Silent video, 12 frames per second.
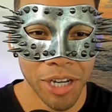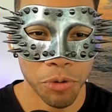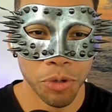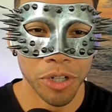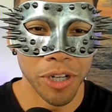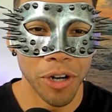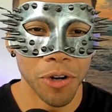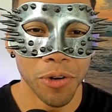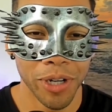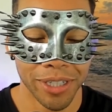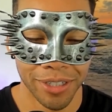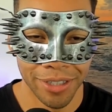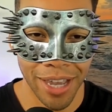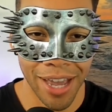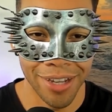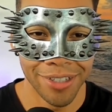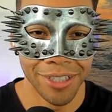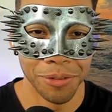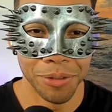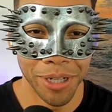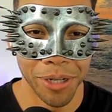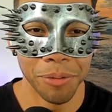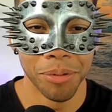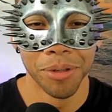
where no questions asked, you would help?